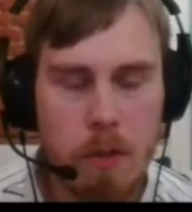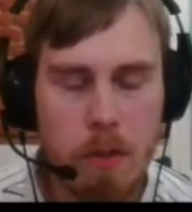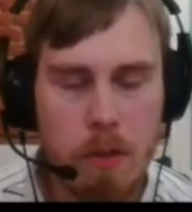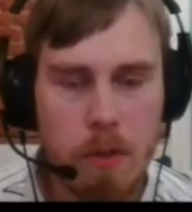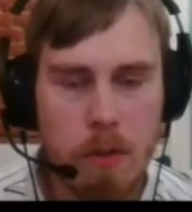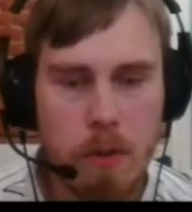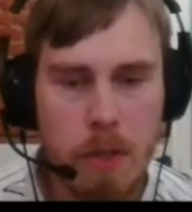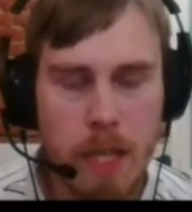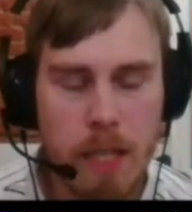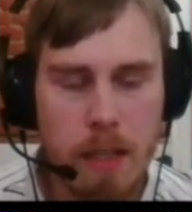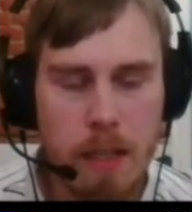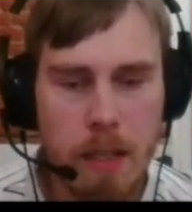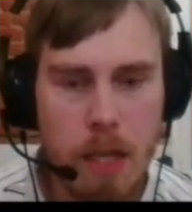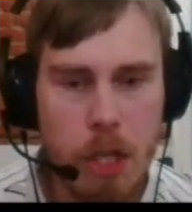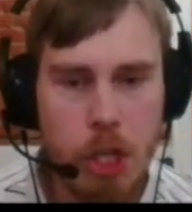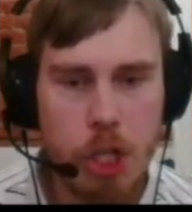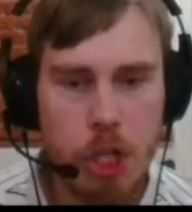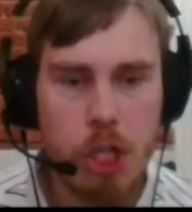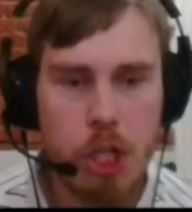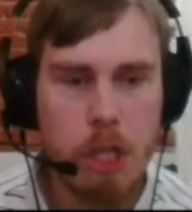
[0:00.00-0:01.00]
to get the
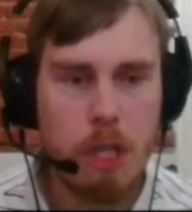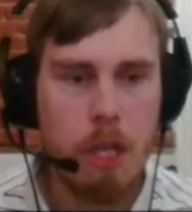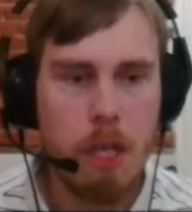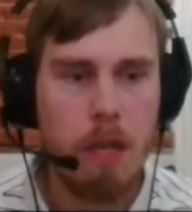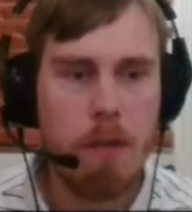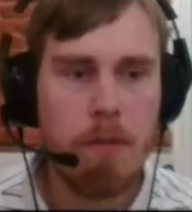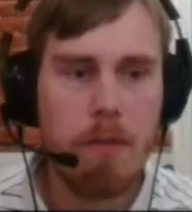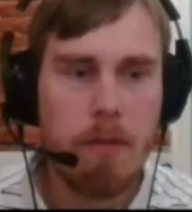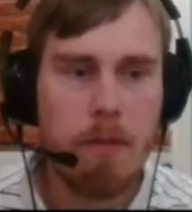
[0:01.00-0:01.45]
initiative